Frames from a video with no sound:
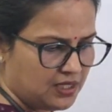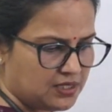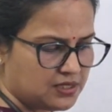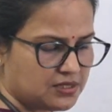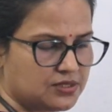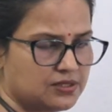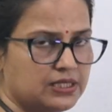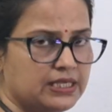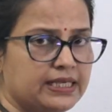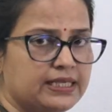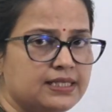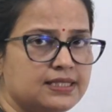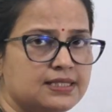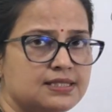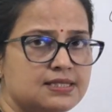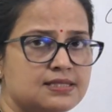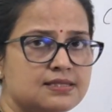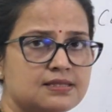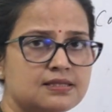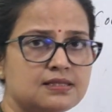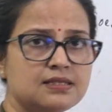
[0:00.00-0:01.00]
So let
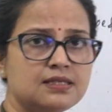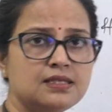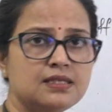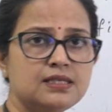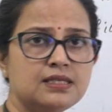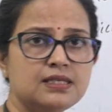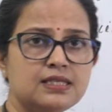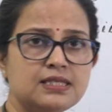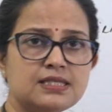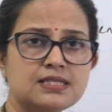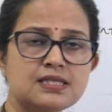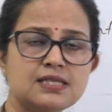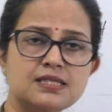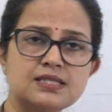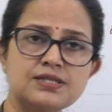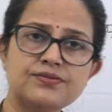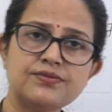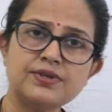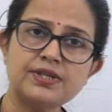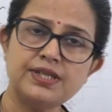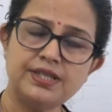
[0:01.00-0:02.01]
us discuss
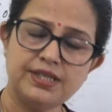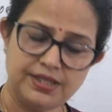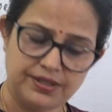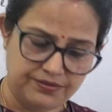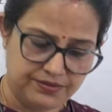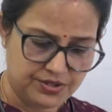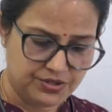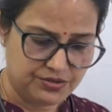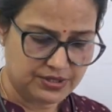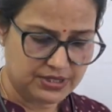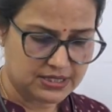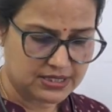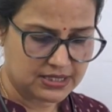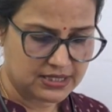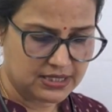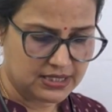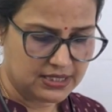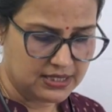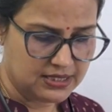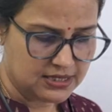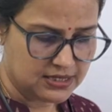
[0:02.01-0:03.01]
for individual
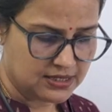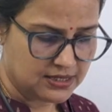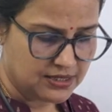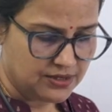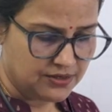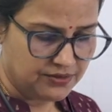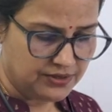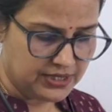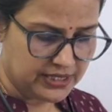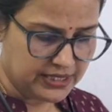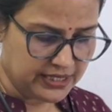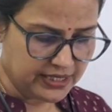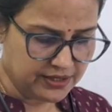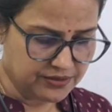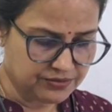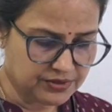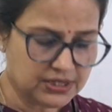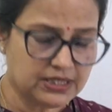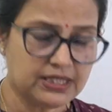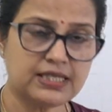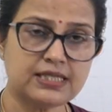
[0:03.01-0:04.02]
series. We'll take
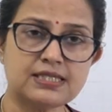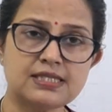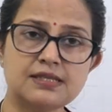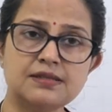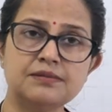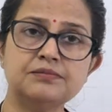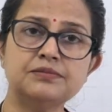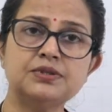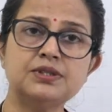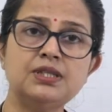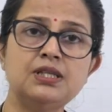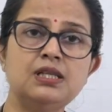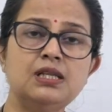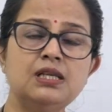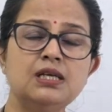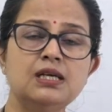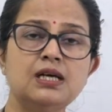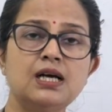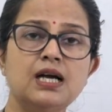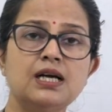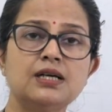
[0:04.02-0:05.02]
one example
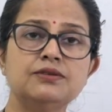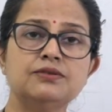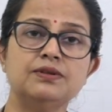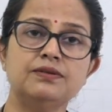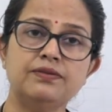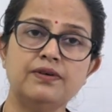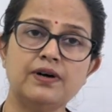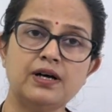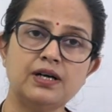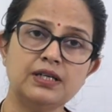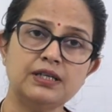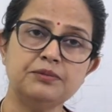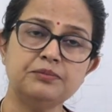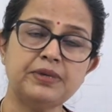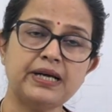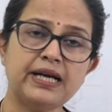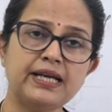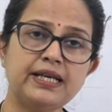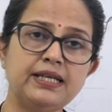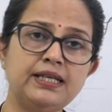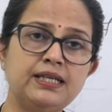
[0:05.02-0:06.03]
and find
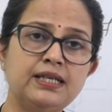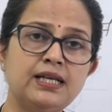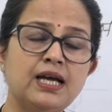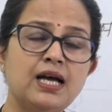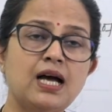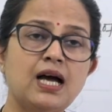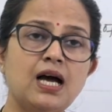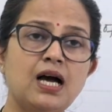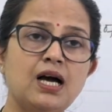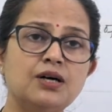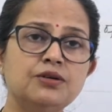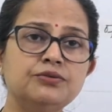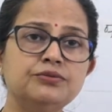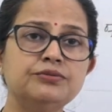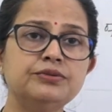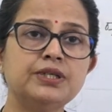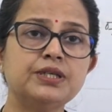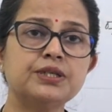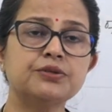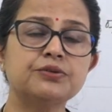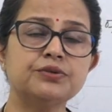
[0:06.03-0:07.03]
how
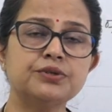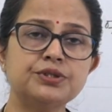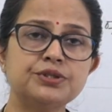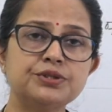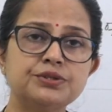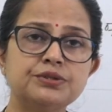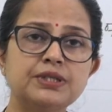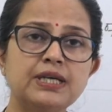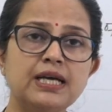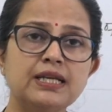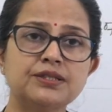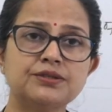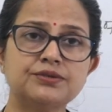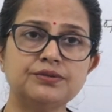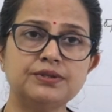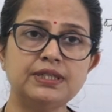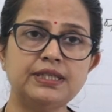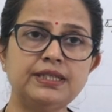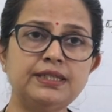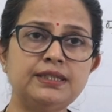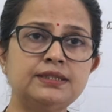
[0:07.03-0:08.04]
we are going to
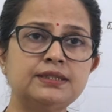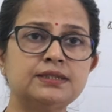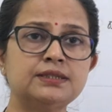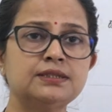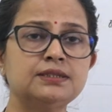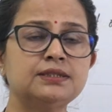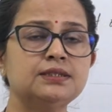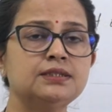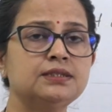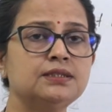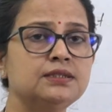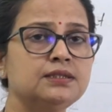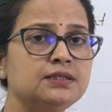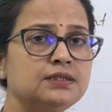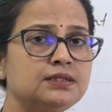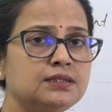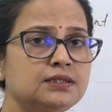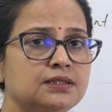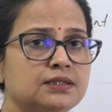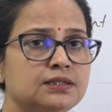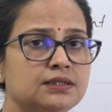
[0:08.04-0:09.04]
calculate
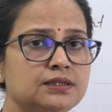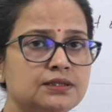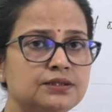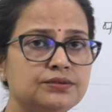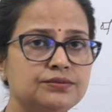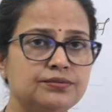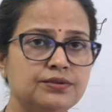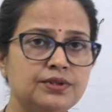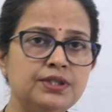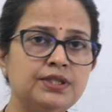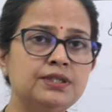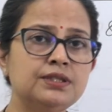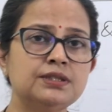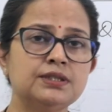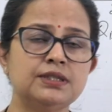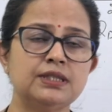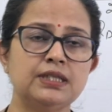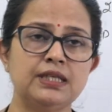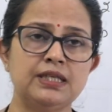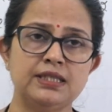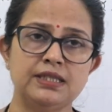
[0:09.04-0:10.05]

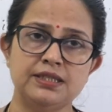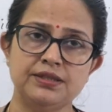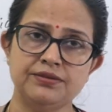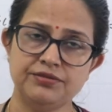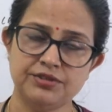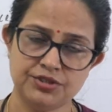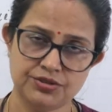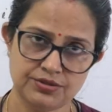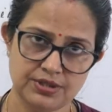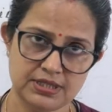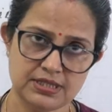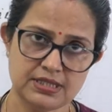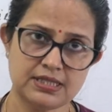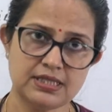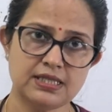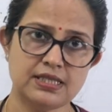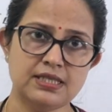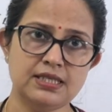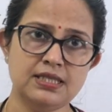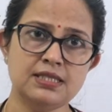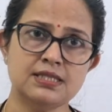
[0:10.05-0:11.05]
for individual
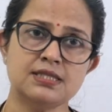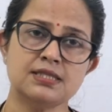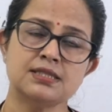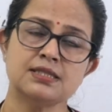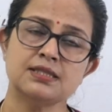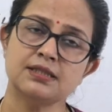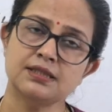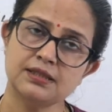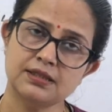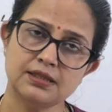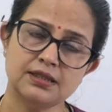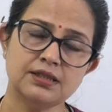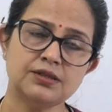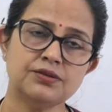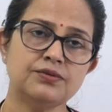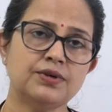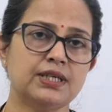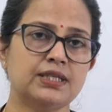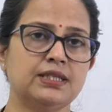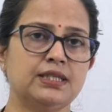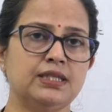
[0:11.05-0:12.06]
series the
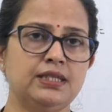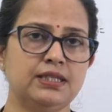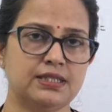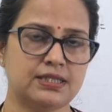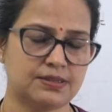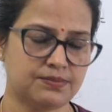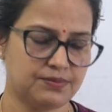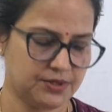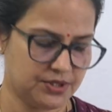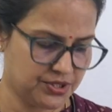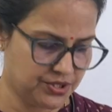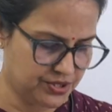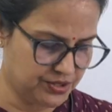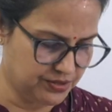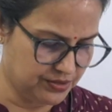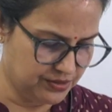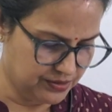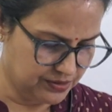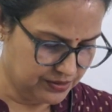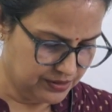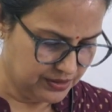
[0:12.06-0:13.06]
quantile dispersion.
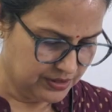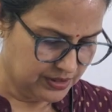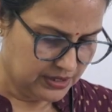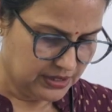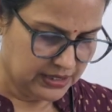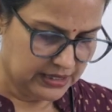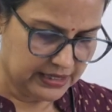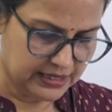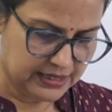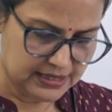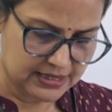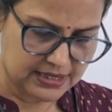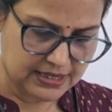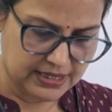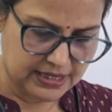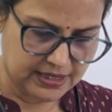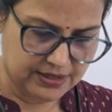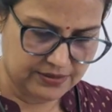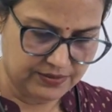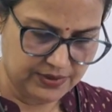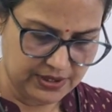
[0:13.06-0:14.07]
Let us
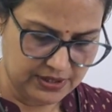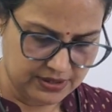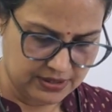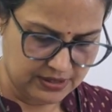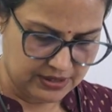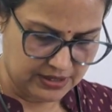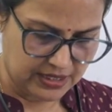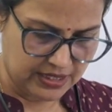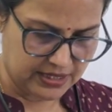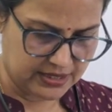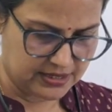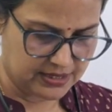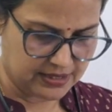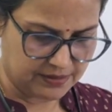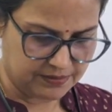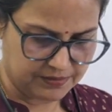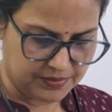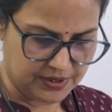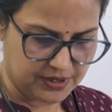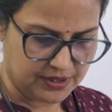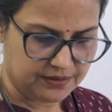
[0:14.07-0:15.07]
take one
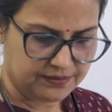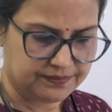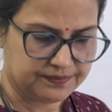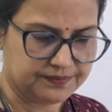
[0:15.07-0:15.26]
example.